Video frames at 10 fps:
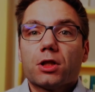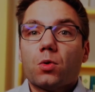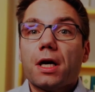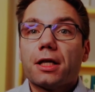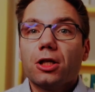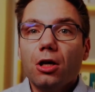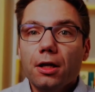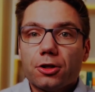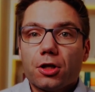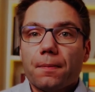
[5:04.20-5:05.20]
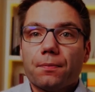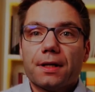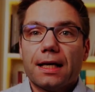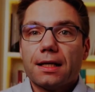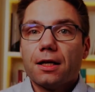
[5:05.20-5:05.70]
to acknowledge
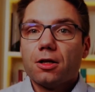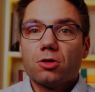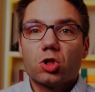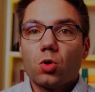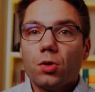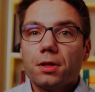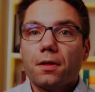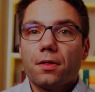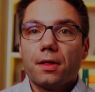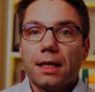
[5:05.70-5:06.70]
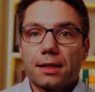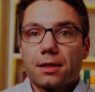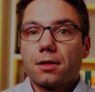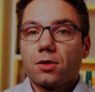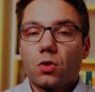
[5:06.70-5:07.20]
that certain things,
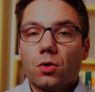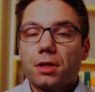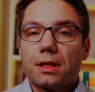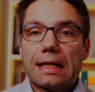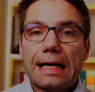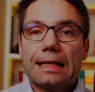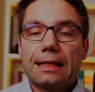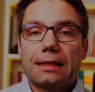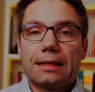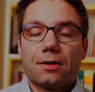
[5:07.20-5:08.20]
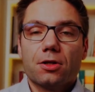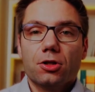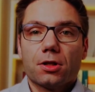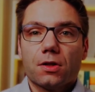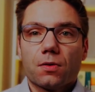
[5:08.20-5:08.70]
certain technical
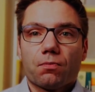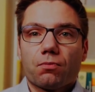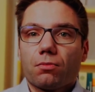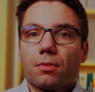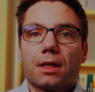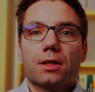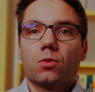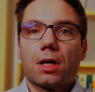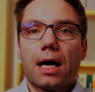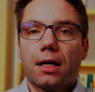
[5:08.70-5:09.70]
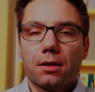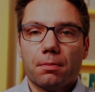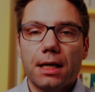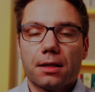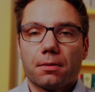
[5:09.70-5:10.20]
decisions, you can't
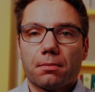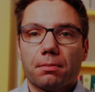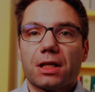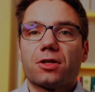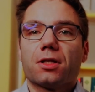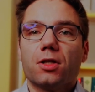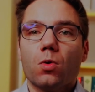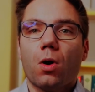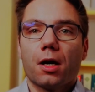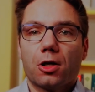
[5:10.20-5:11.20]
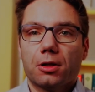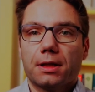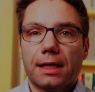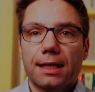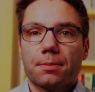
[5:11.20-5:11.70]
make because you are not
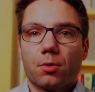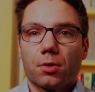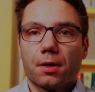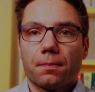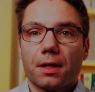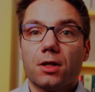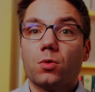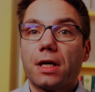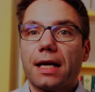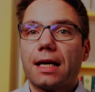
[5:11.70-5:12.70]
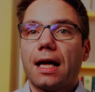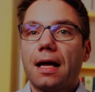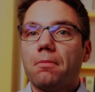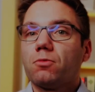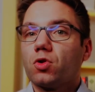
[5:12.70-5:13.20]
the expert. You can
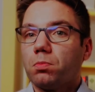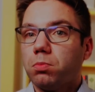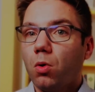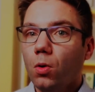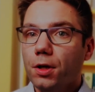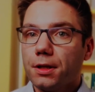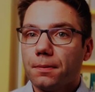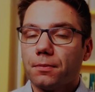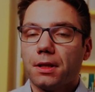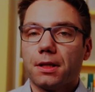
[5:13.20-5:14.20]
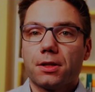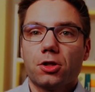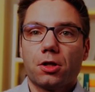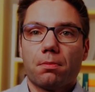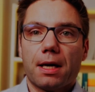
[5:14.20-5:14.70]
support the
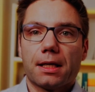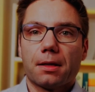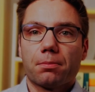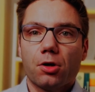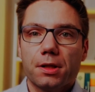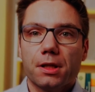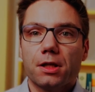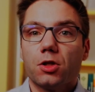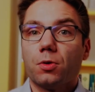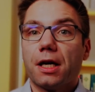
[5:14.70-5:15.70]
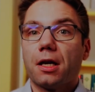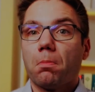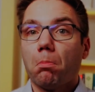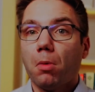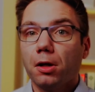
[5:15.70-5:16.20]
decision-making process, you can
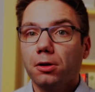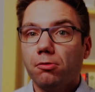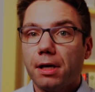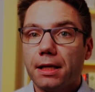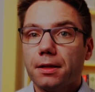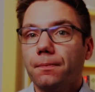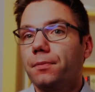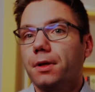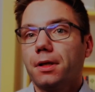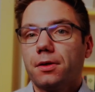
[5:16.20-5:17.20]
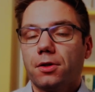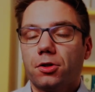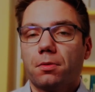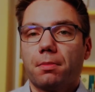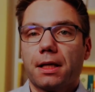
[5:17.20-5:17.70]
moderate the
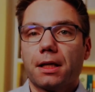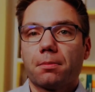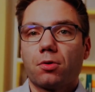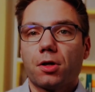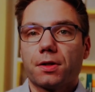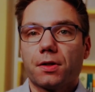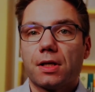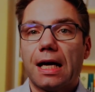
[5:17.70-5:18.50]
decision-making process,